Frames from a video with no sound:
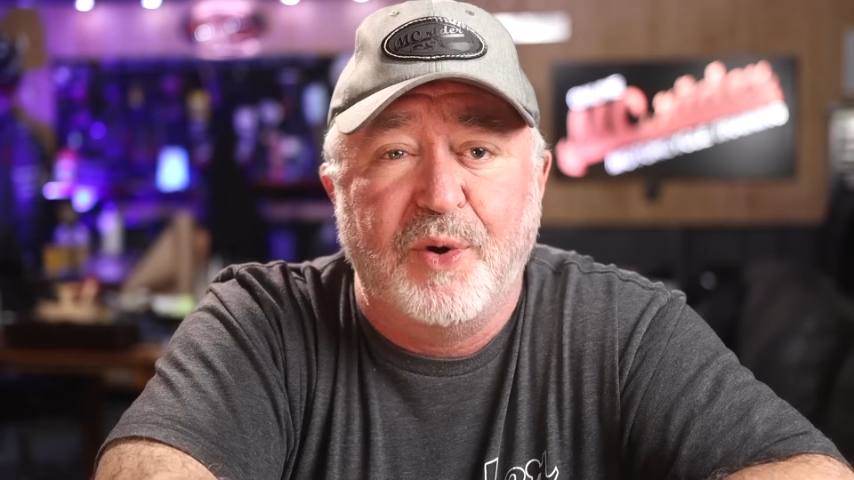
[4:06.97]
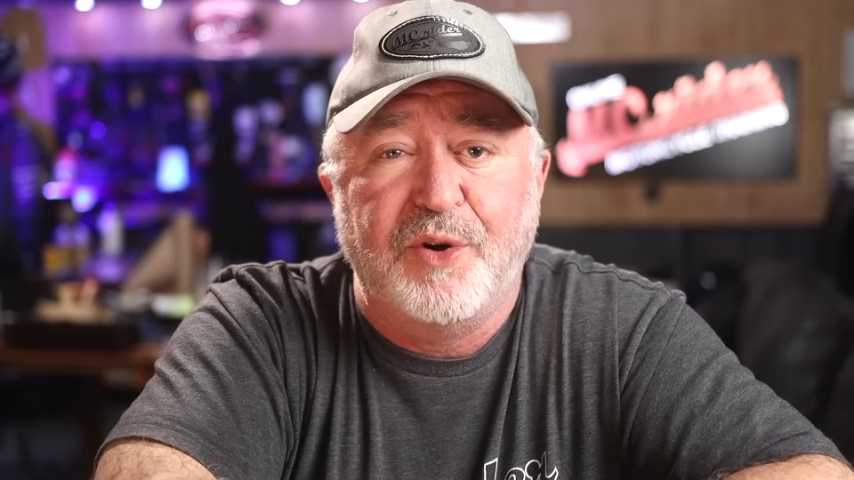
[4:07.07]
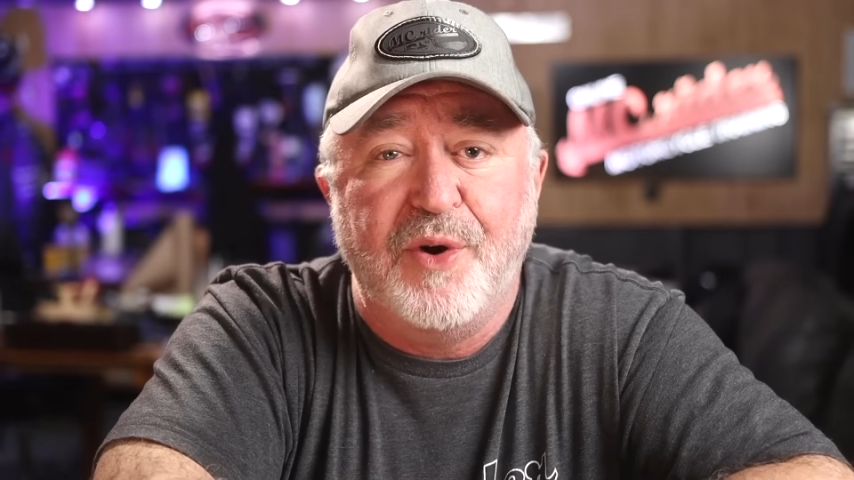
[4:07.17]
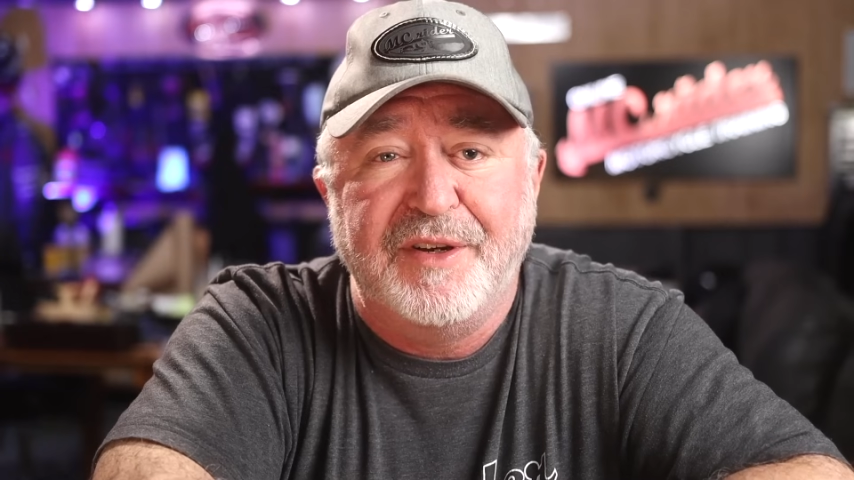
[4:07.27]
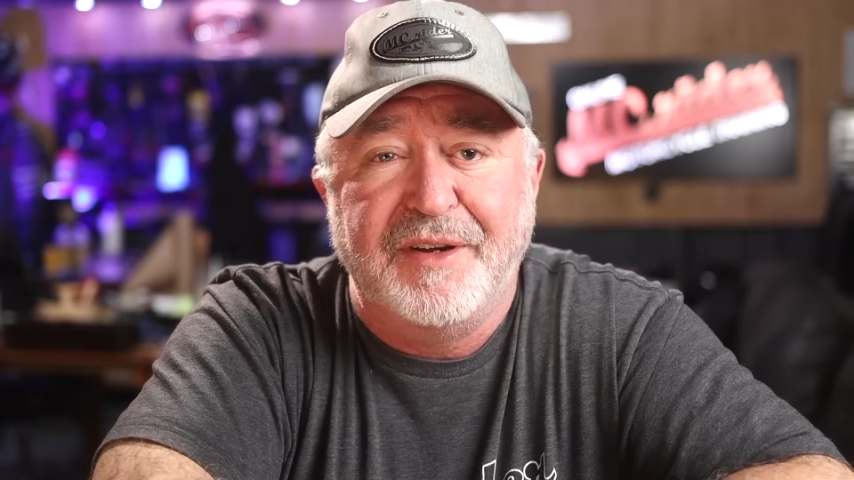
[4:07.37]
we're
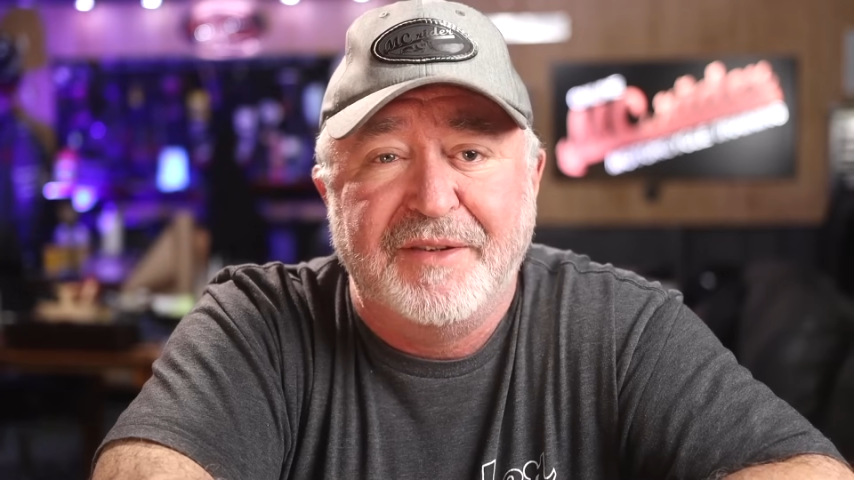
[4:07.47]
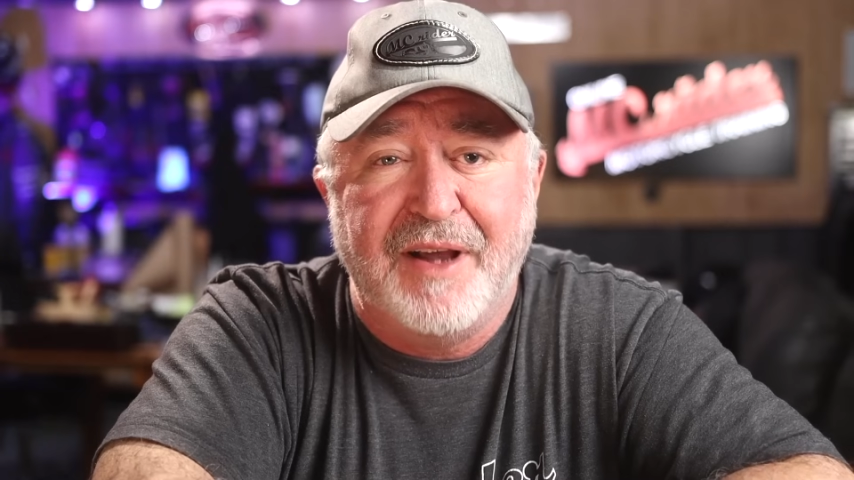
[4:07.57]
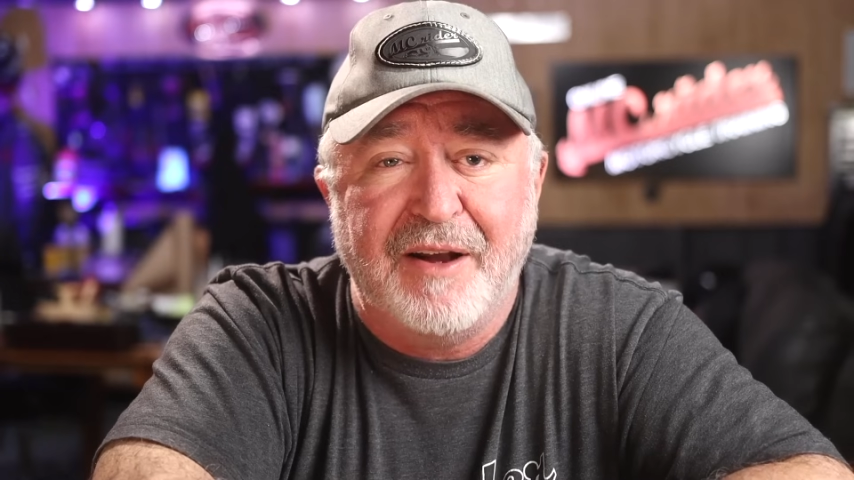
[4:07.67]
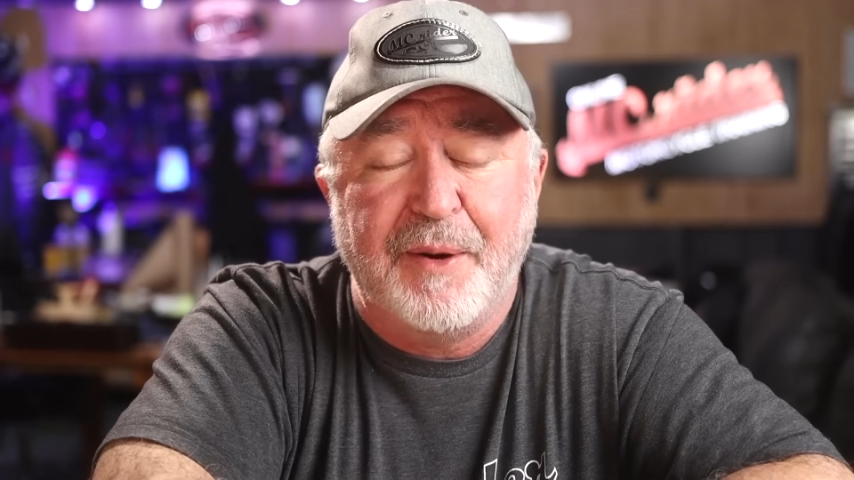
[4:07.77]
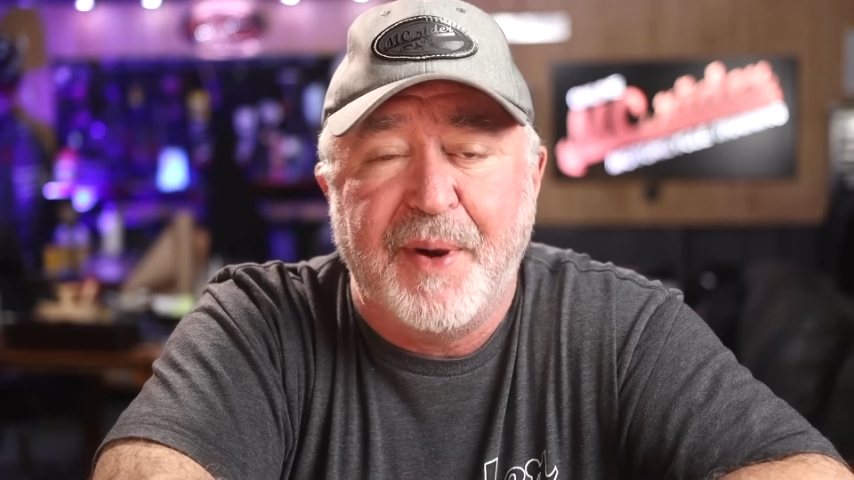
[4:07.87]
going to
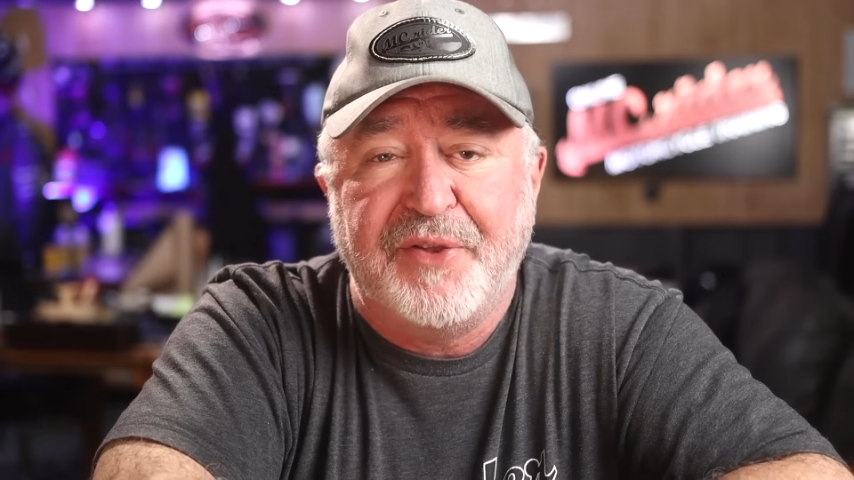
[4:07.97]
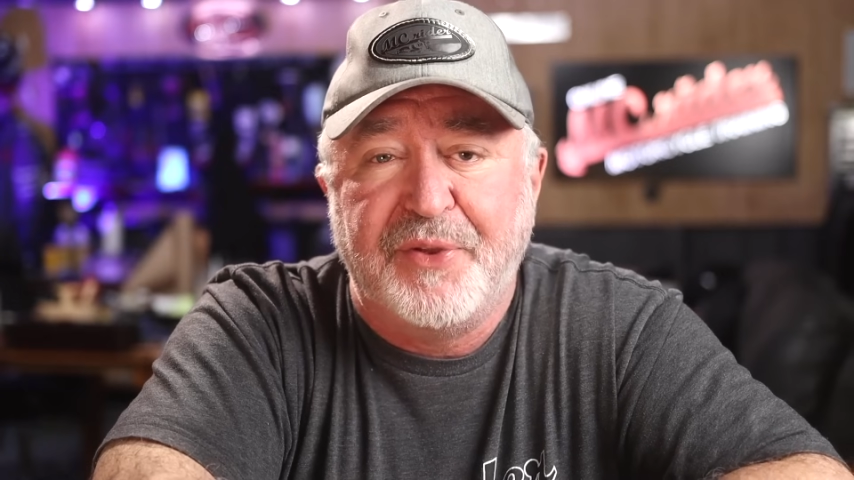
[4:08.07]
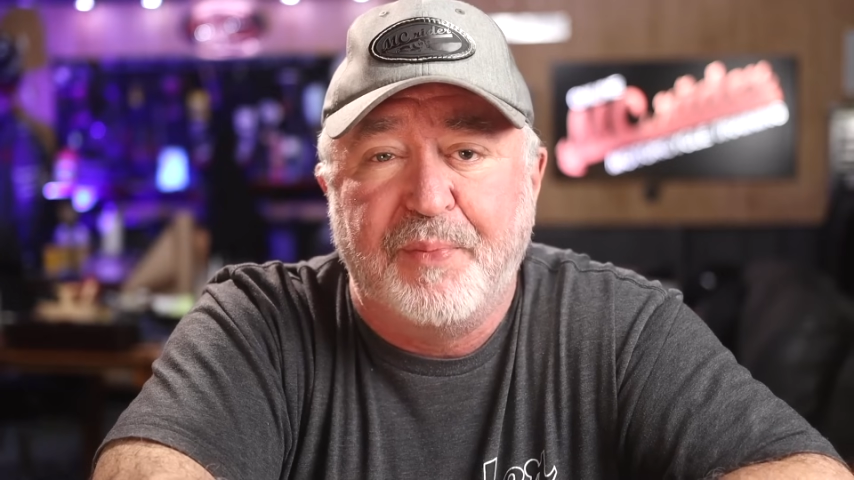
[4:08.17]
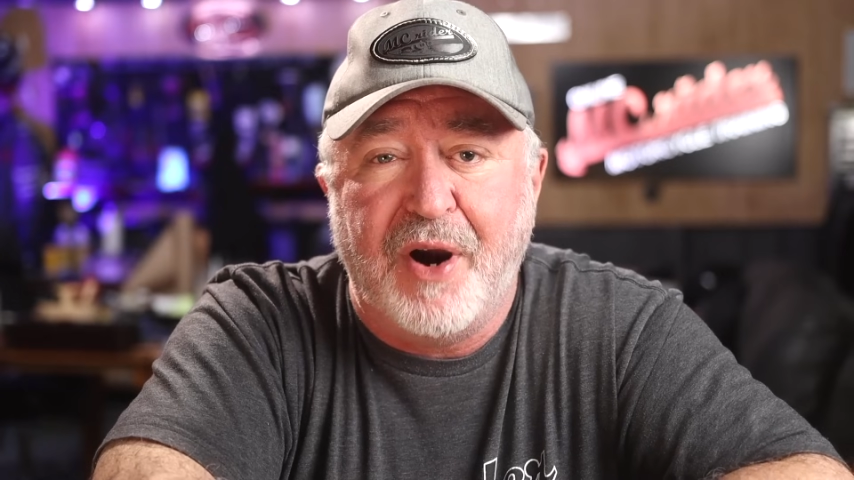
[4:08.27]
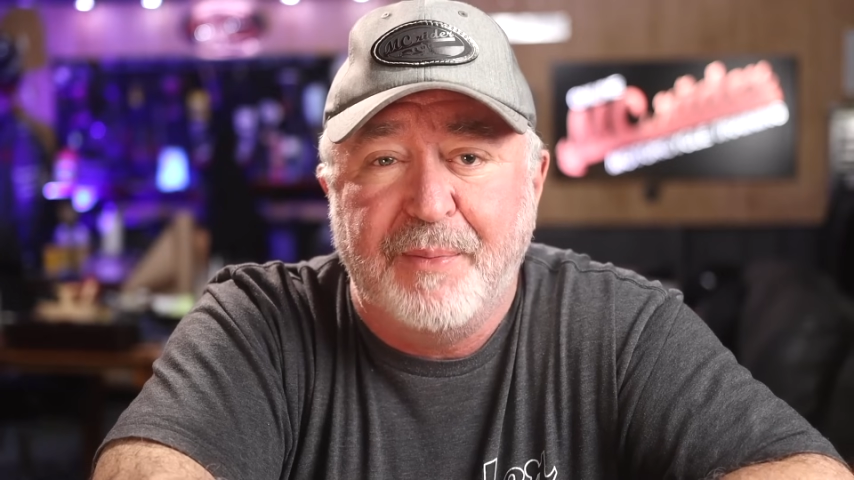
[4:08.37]
talk about
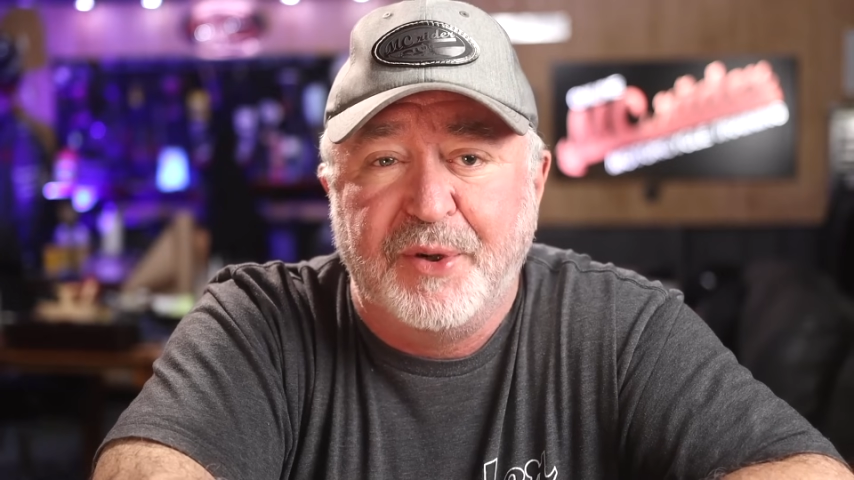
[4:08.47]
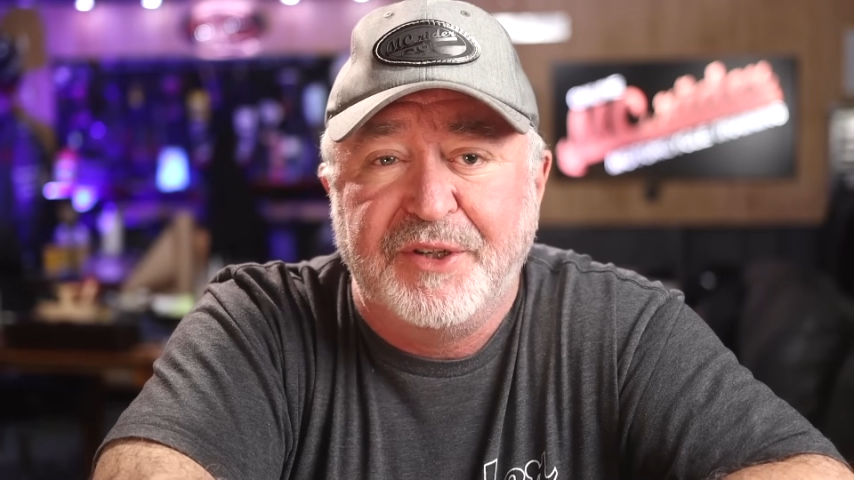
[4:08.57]
the proper